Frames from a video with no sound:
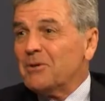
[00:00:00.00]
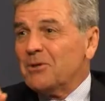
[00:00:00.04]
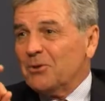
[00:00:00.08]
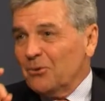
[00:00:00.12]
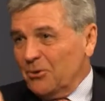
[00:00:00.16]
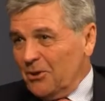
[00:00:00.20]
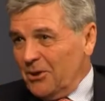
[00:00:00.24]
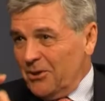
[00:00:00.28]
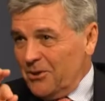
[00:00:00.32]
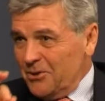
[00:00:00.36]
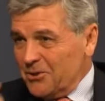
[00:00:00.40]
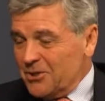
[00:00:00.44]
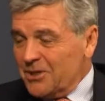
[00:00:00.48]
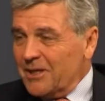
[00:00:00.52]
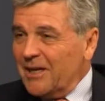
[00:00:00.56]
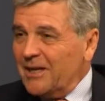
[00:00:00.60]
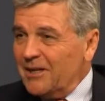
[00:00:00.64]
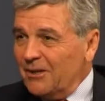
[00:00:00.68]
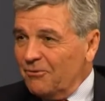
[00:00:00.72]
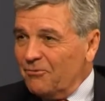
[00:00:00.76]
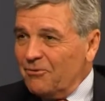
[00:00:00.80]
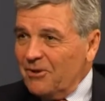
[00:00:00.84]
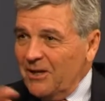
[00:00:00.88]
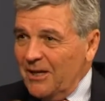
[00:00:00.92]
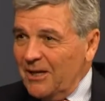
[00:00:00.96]
don't understand
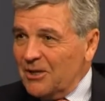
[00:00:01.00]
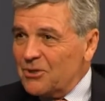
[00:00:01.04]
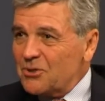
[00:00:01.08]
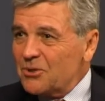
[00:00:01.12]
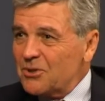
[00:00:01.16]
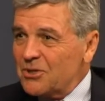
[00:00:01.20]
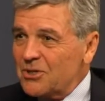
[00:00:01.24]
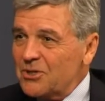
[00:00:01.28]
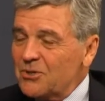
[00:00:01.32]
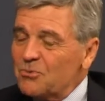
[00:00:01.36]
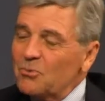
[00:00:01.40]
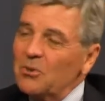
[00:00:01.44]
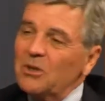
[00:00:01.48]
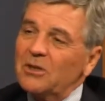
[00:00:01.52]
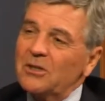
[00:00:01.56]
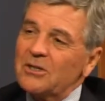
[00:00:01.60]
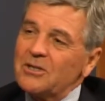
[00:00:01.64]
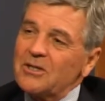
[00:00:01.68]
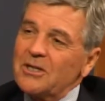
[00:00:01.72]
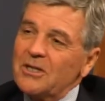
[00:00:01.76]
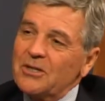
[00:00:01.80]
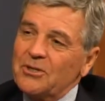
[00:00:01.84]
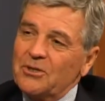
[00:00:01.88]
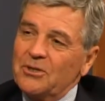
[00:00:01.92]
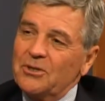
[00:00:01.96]
the financials as well as
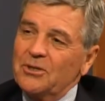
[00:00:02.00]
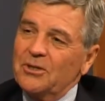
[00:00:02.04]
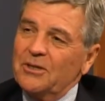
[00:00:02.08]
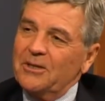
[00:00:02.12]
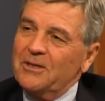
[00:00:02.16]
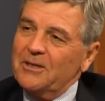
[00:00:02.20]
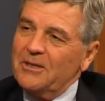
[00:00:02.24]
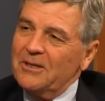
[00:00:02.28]
I should.